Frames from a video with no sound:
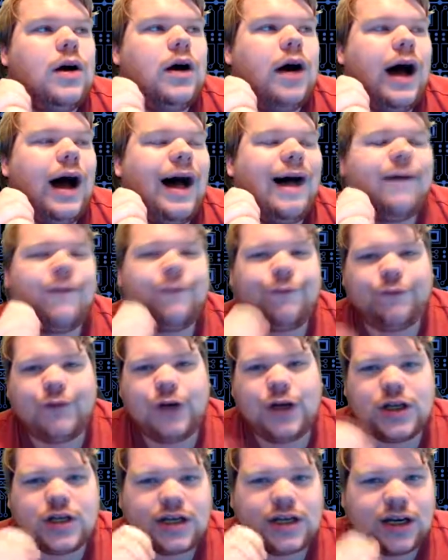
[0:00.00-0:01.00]
At
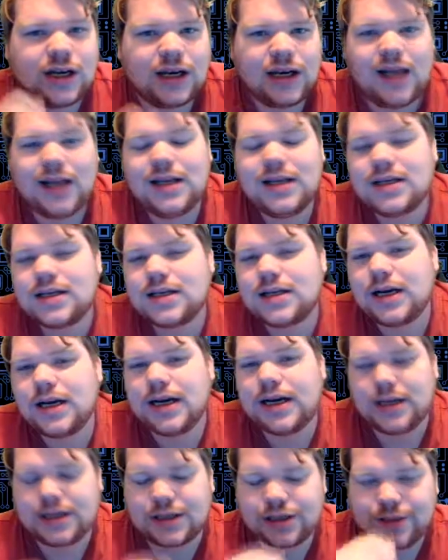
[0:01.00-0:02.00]
first glance, it
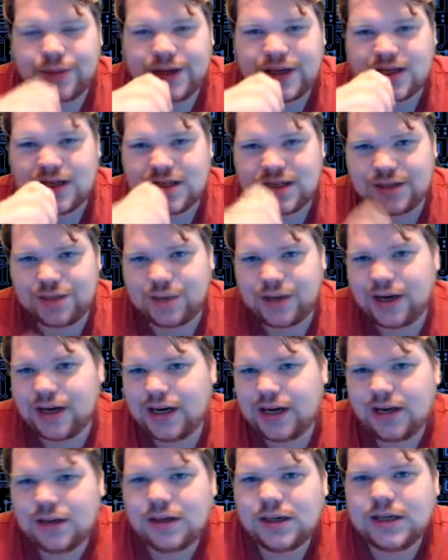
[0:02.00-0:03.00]
is going to be
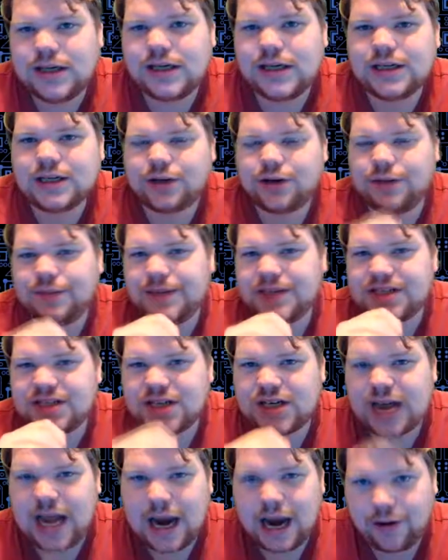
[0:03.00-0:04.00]
intimidating. It is going to be
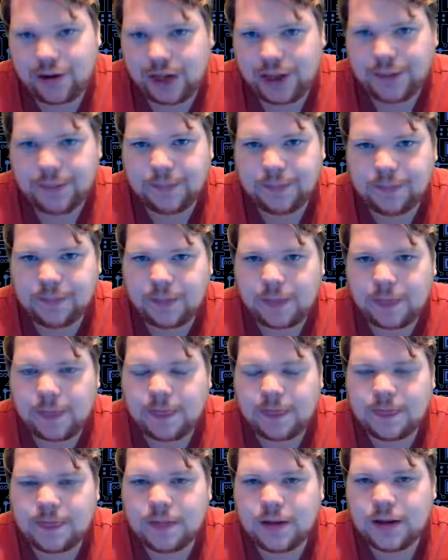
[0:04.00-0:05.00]
scary.
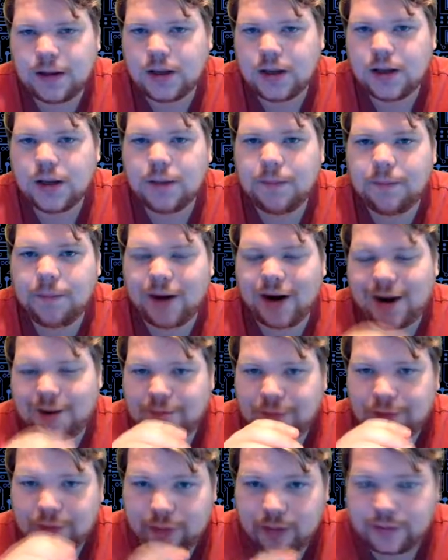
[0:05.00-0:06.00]
But I
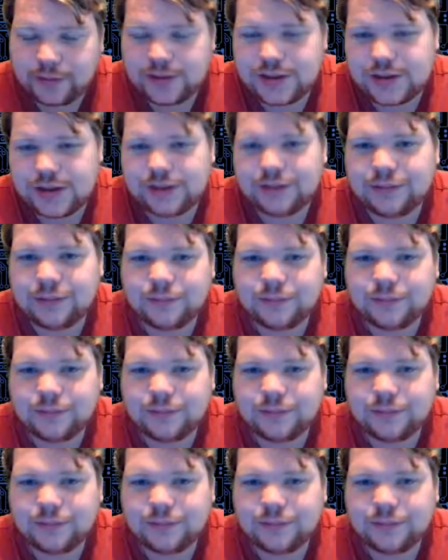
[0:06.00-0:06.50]
promise you,